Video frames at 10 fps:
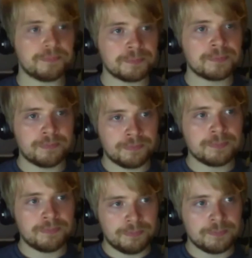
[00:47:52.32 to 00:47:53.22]
just
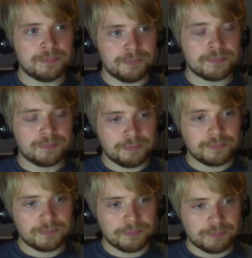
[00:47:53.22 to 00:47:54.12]
unreal.
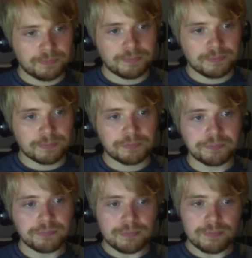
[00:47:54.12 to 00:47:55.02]
The way after